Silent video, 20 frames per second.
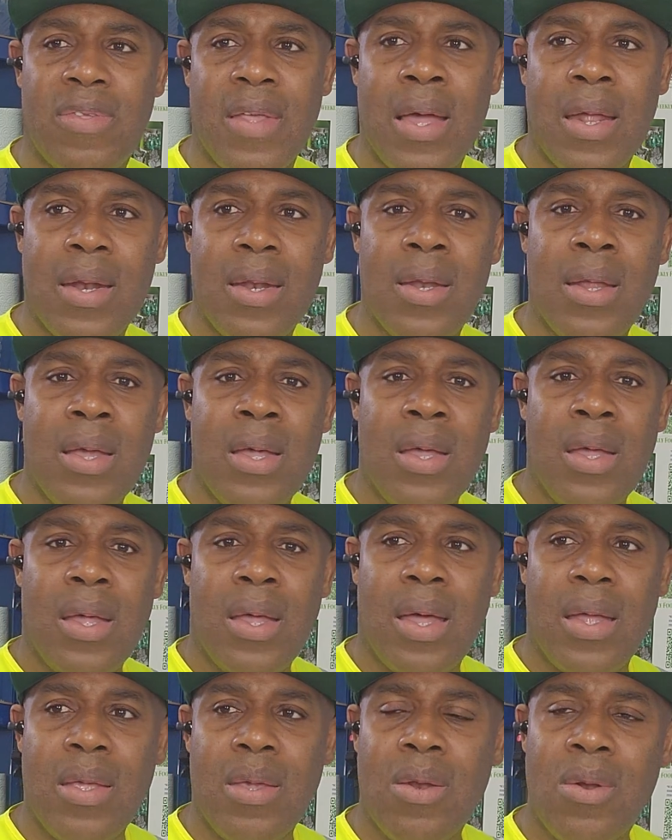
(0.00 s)
and
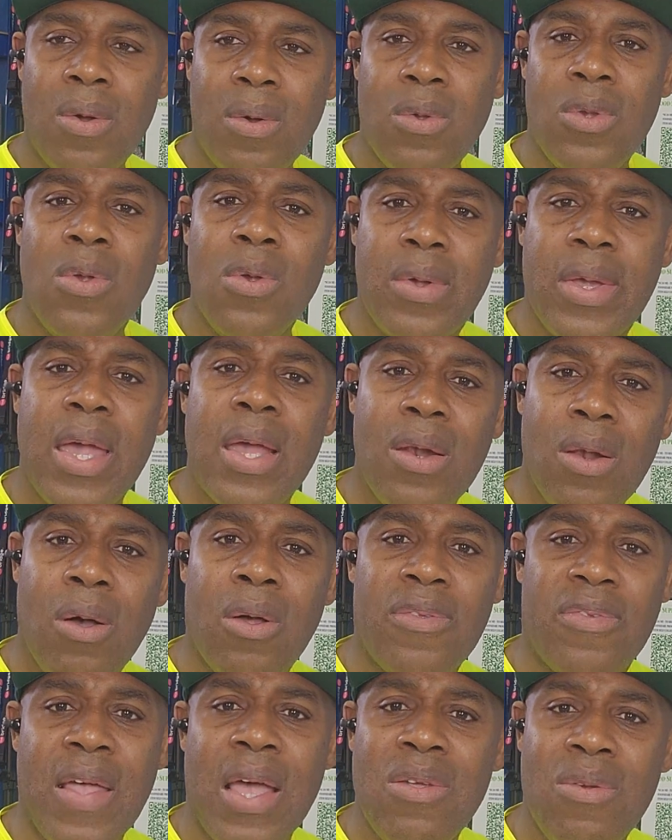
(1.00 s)
UK
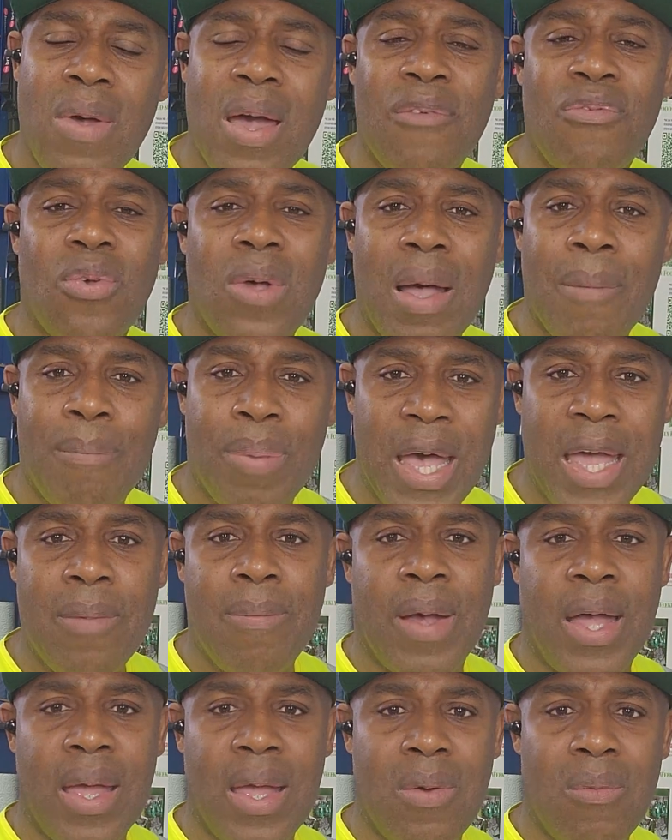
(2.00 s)
laws that you have to abide
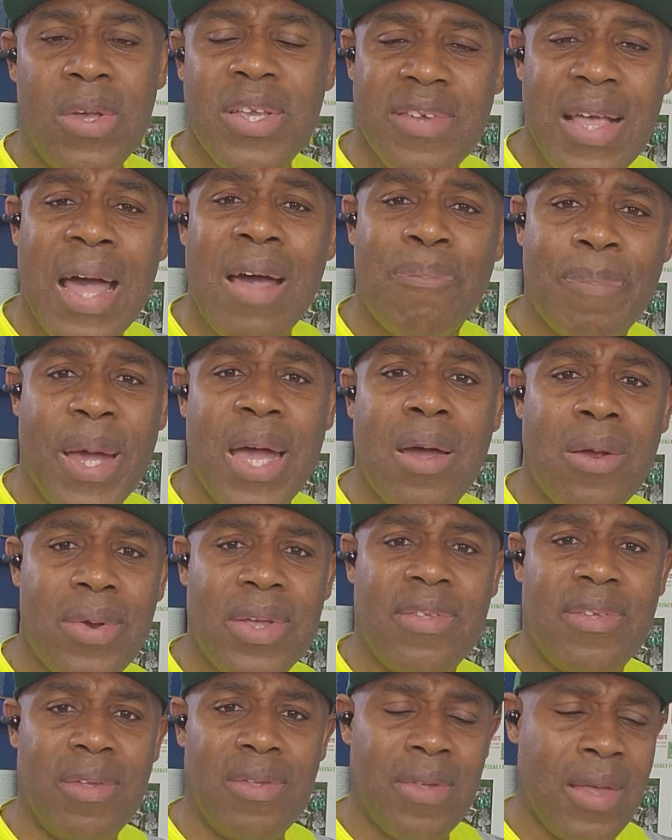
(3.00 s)
by? Which are
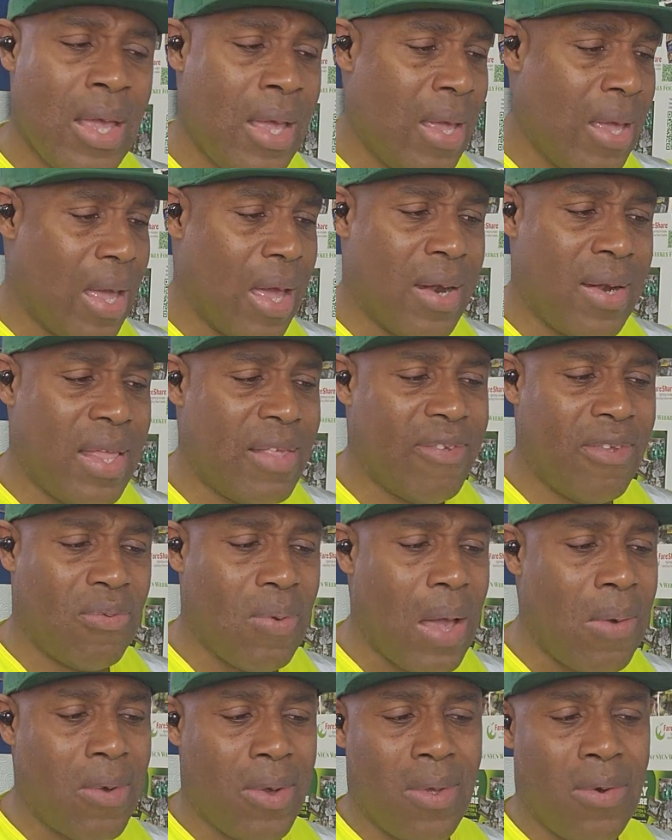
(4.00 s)
priorities? And this is
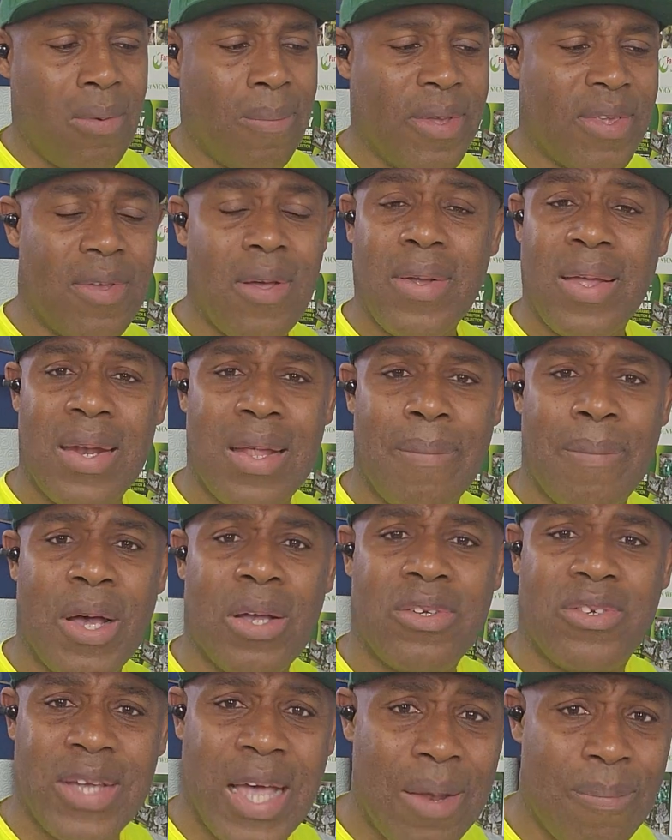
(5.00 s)
why we're going to be talking
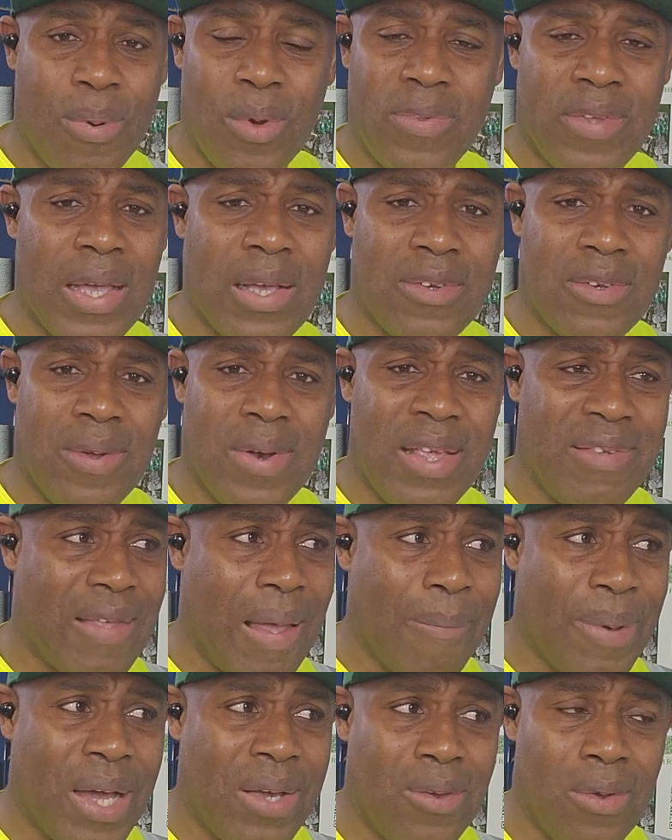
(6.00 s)
about child protection. It's
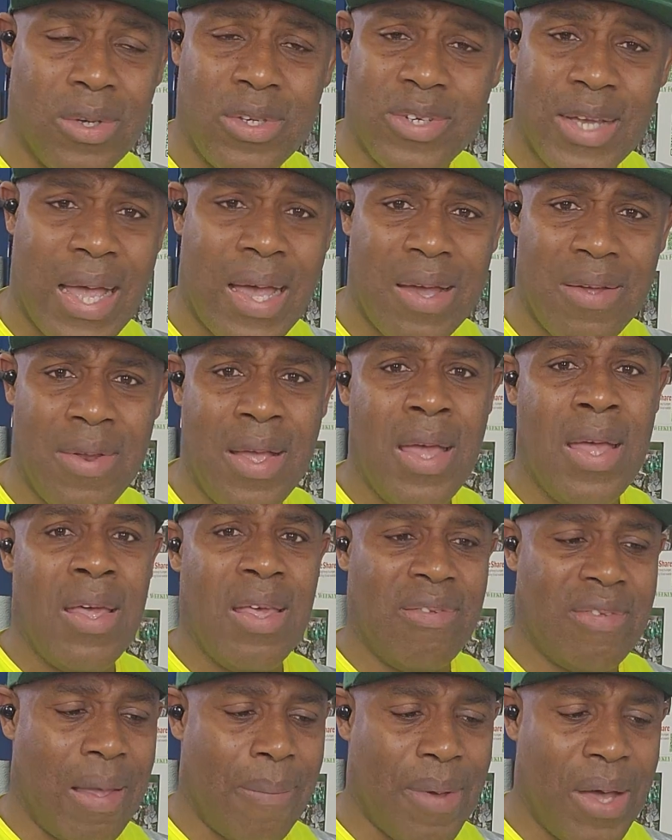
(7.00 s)
about your child.
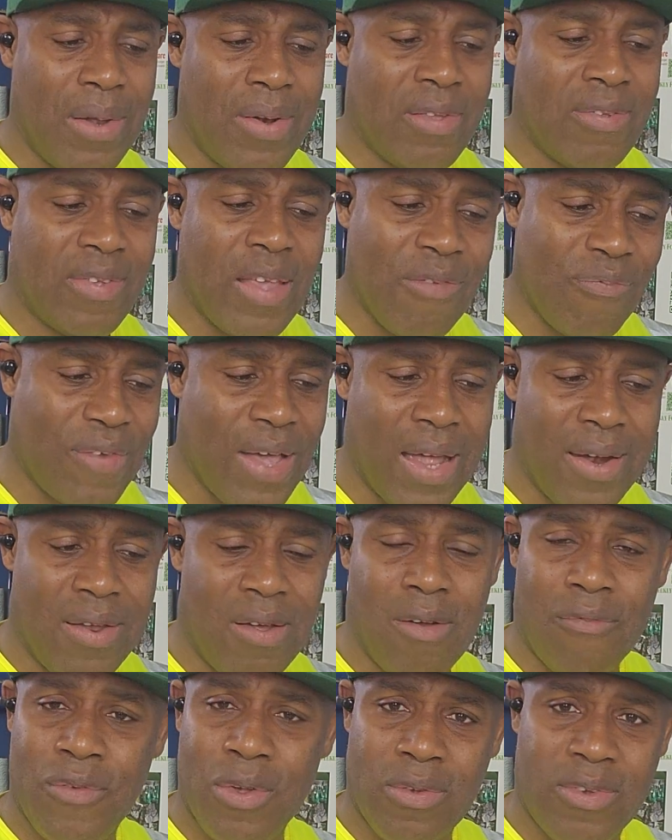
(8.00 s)
It's about the safeguarding
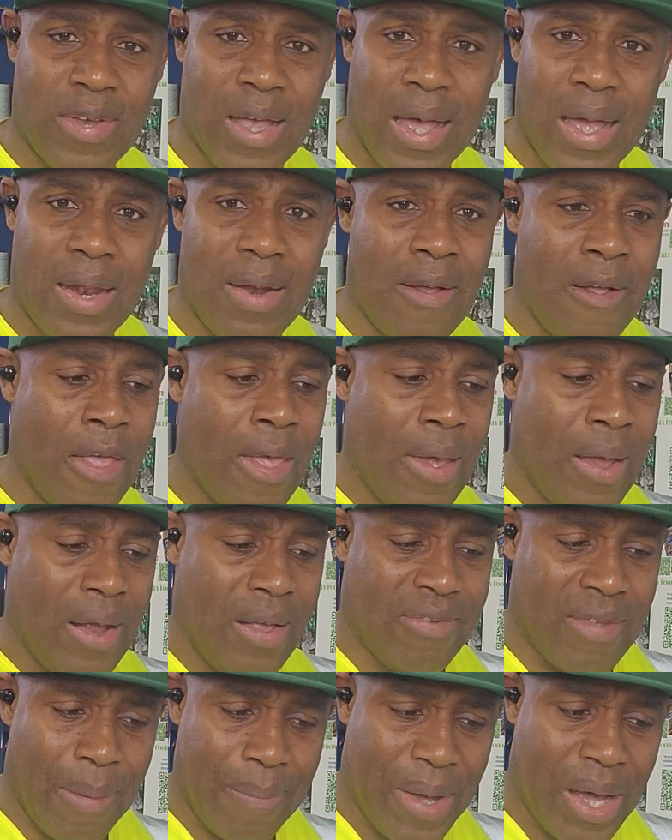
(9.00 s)
of your child.
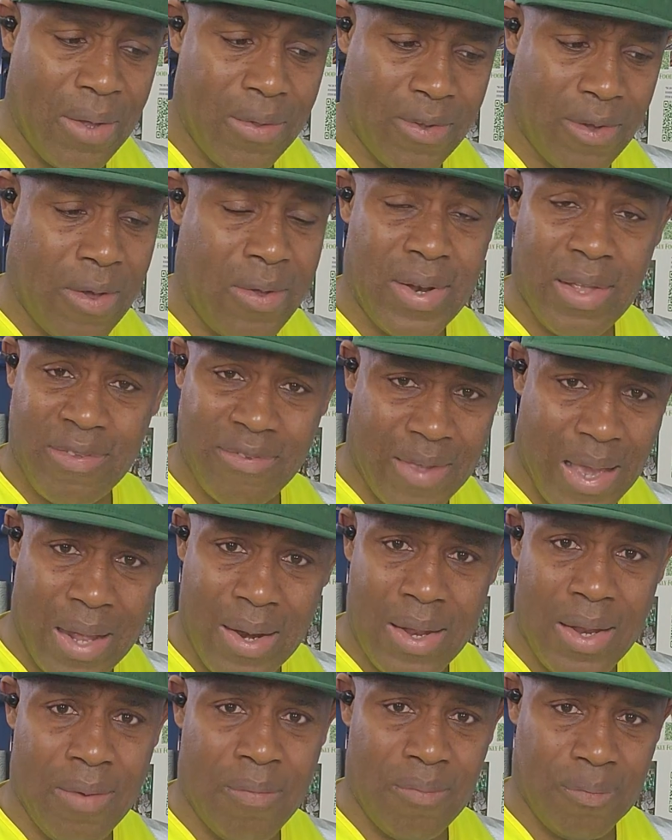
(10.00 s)
It's about
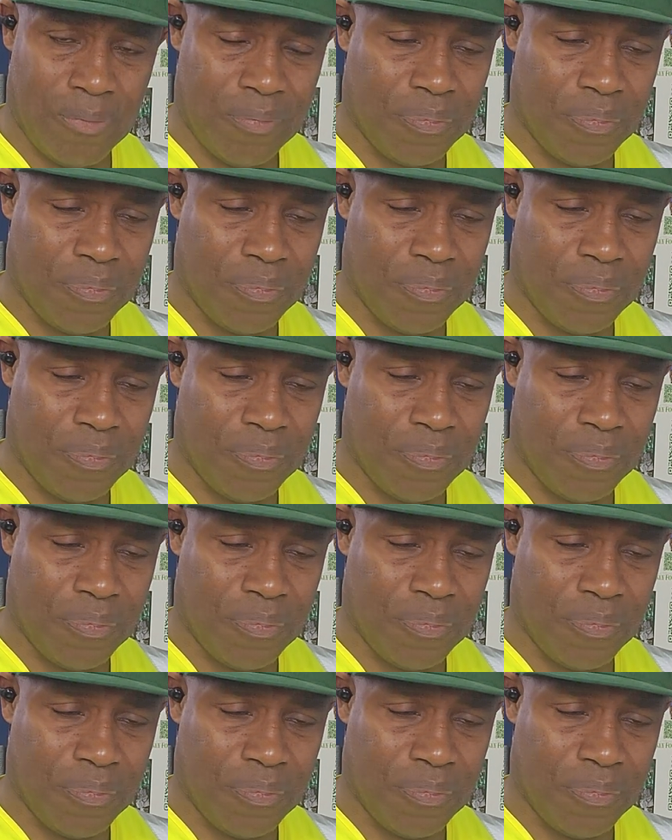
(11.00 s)
understanding